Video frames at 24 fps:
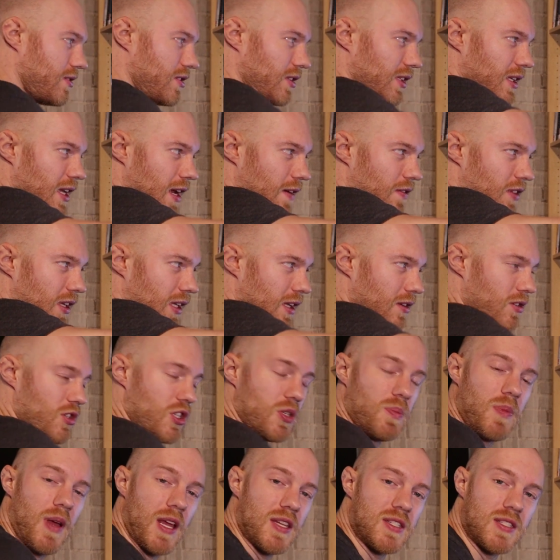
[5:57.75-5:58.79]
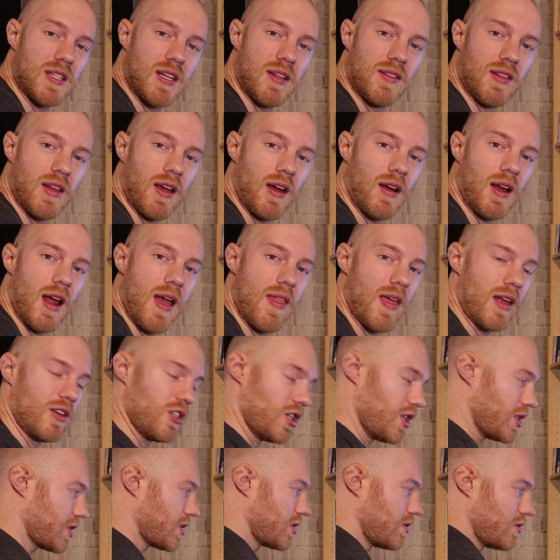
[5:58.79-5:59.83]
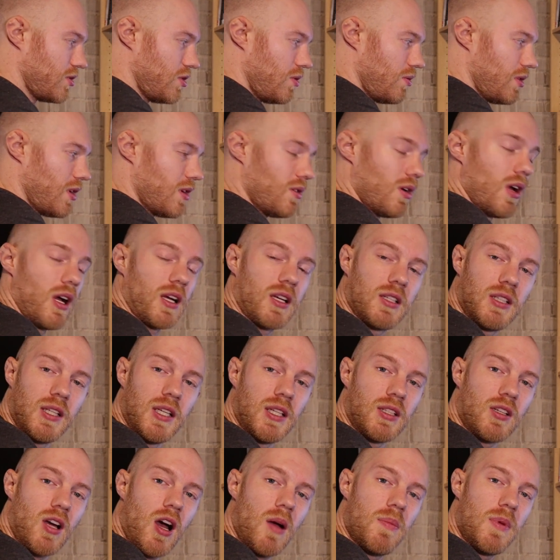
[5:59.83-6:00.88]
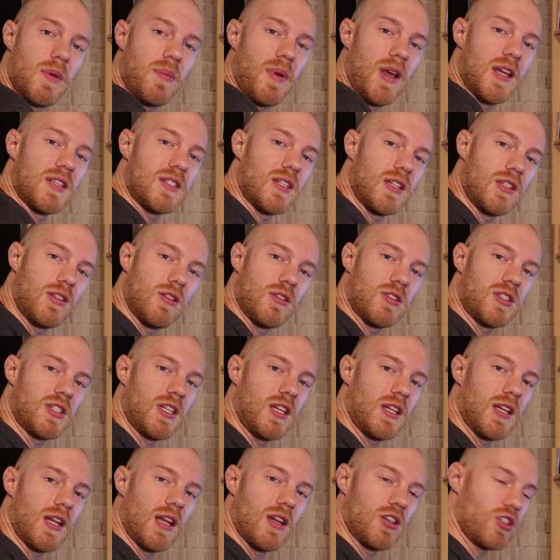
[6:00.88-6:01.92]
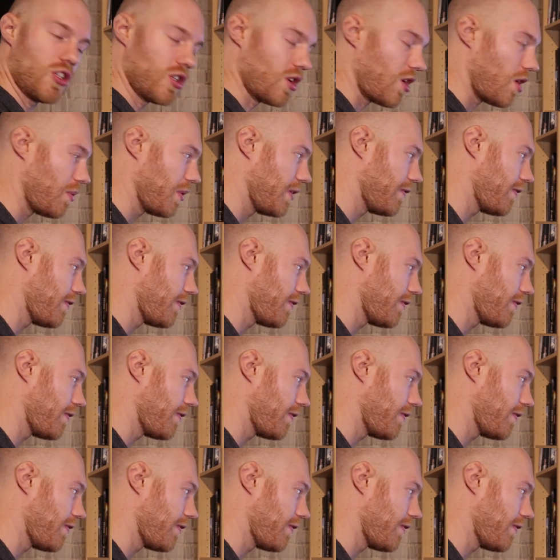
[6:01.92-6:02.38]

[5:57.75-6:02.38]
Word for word: delete everything you just pasted in there, and then just do a, a clean copy paste into your scene, and it should all